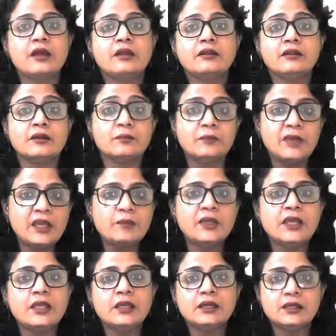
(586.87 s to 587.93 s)
There may
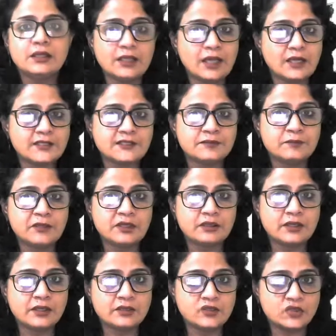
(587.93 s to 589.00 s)
be last minute
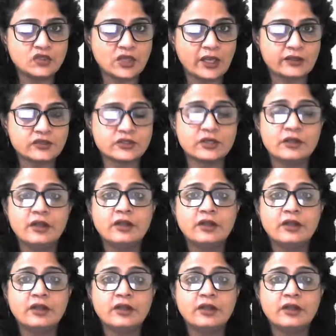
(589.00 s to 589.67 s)
change.